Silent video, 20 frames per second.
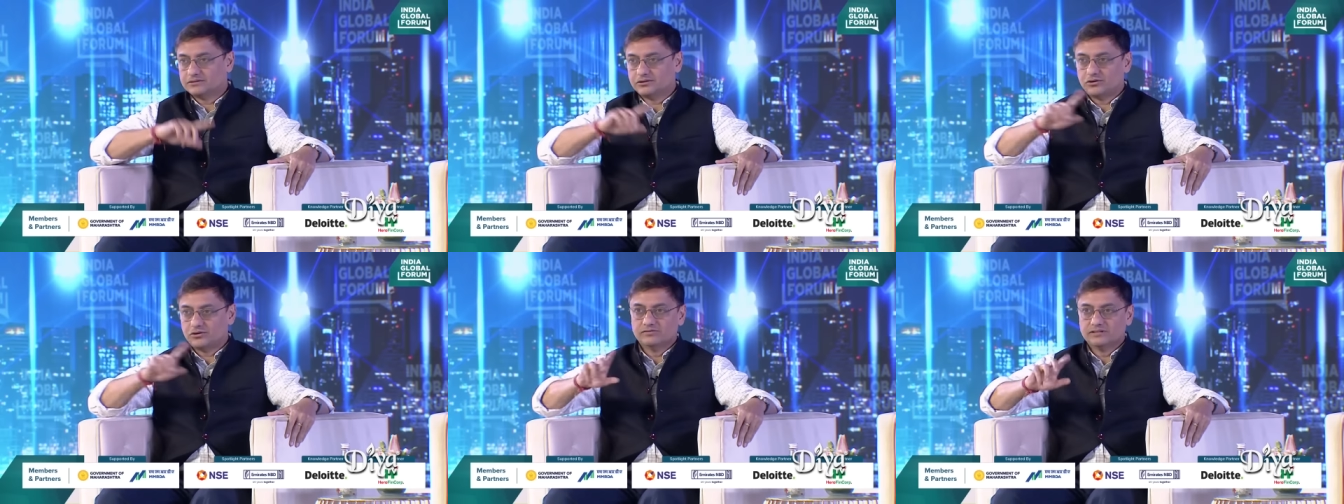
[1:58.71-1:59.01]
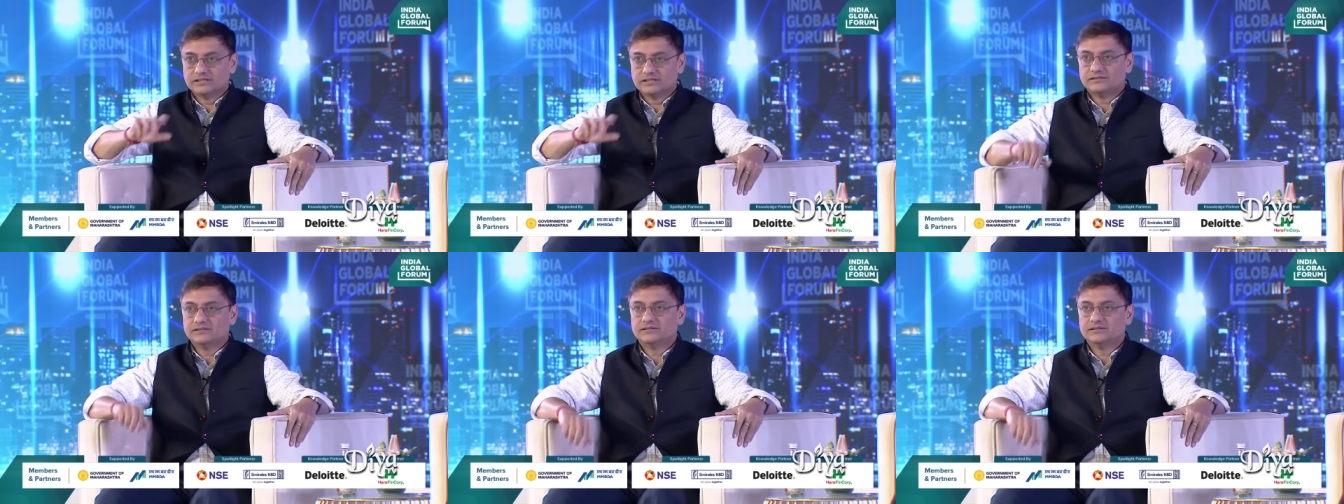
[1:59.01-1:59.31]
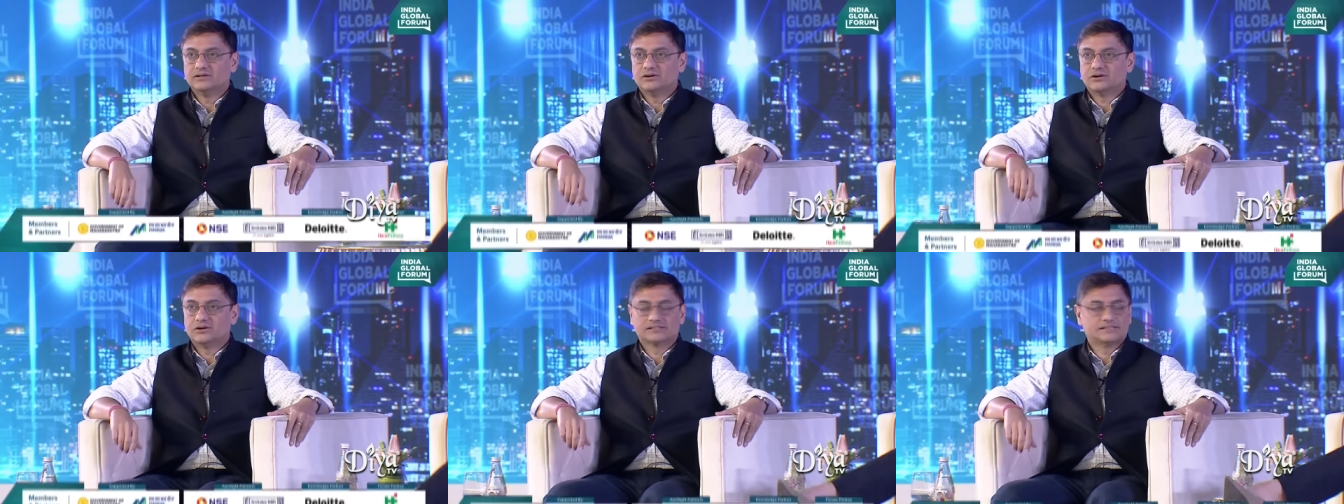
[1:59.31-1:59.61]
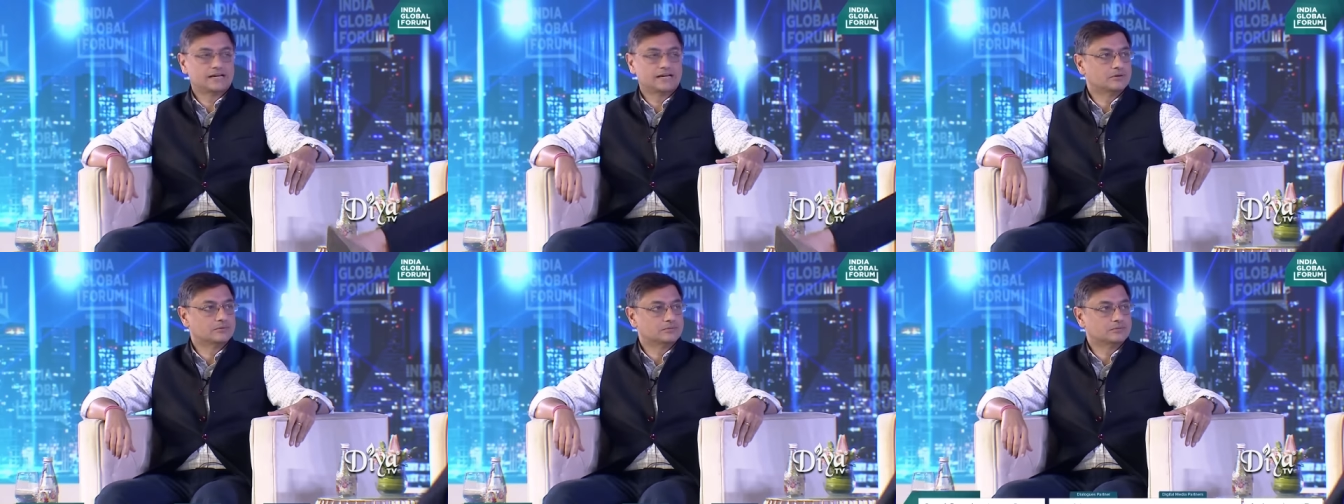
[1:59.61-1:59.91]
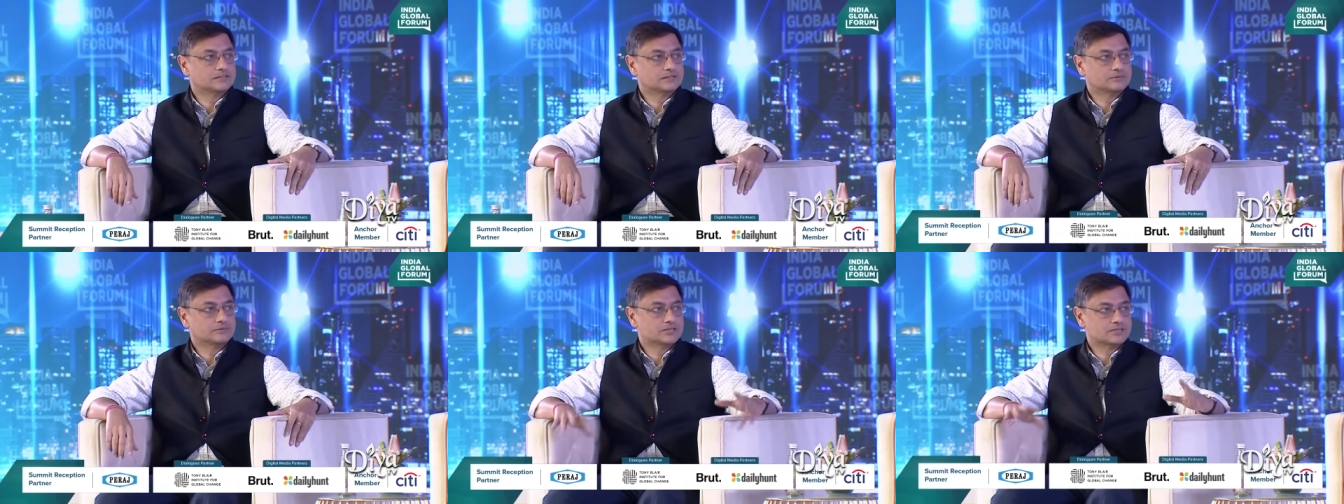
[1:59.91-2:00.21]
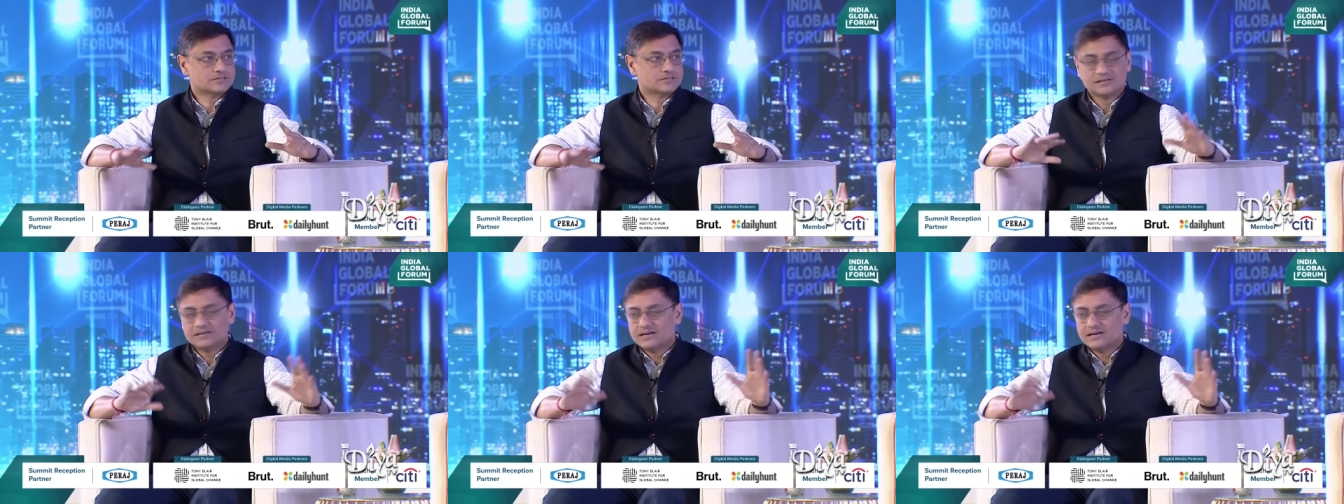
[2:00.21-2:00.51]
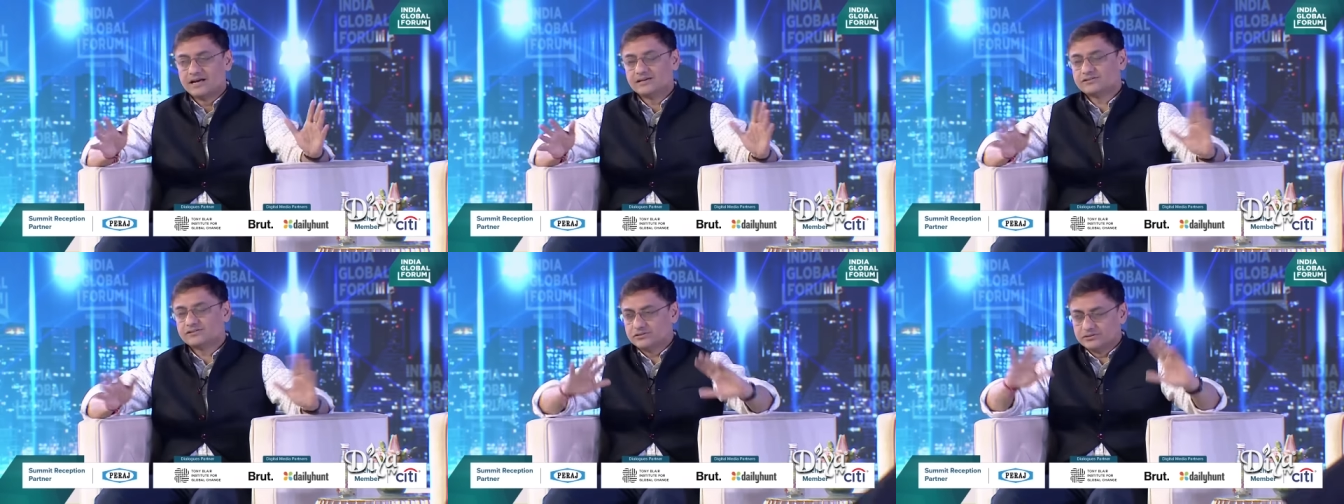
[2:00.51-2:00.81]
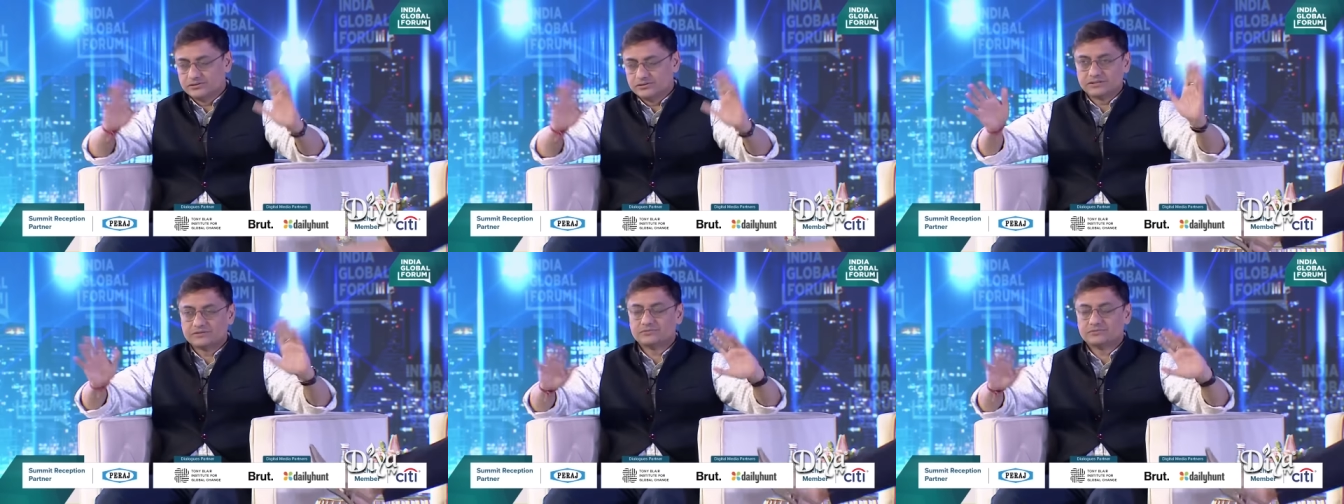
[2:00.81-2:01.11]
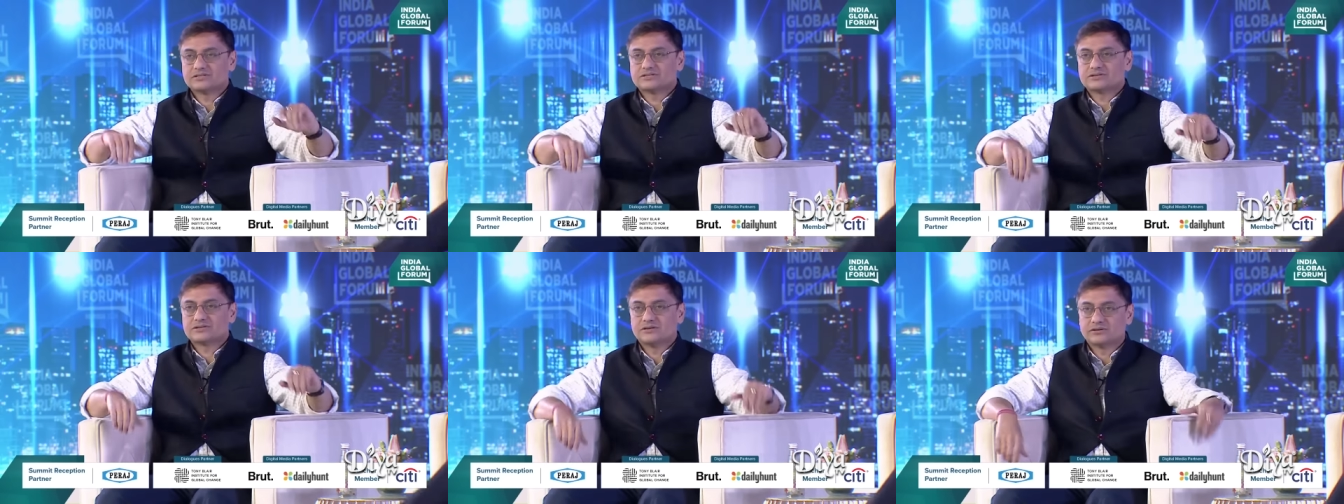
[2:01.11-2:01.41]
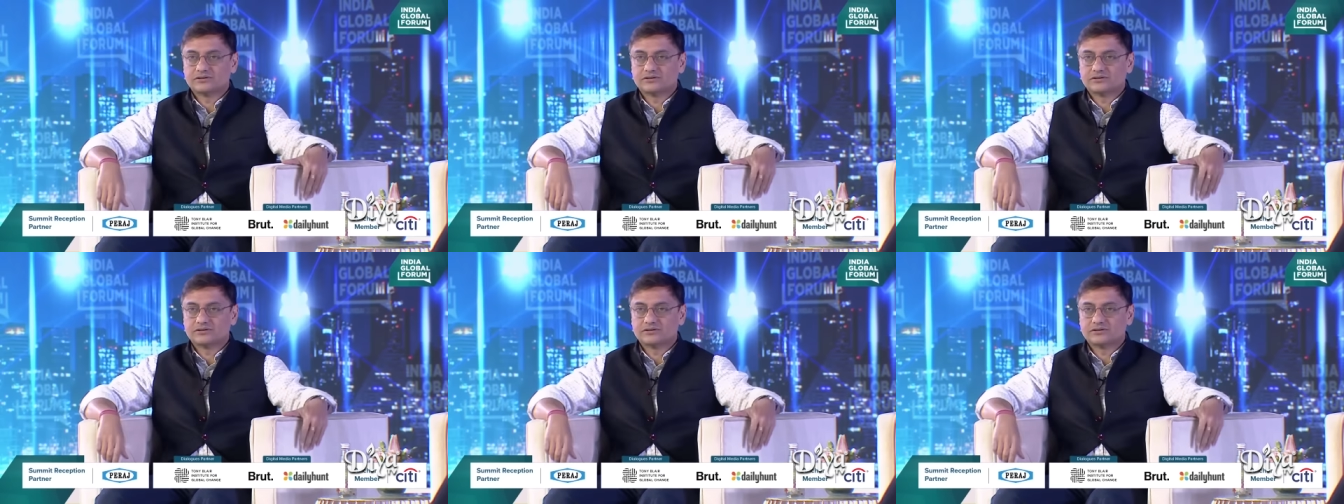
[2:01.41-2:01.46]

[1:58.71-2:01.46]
COVID lockdown, there was, as you know, there was a lot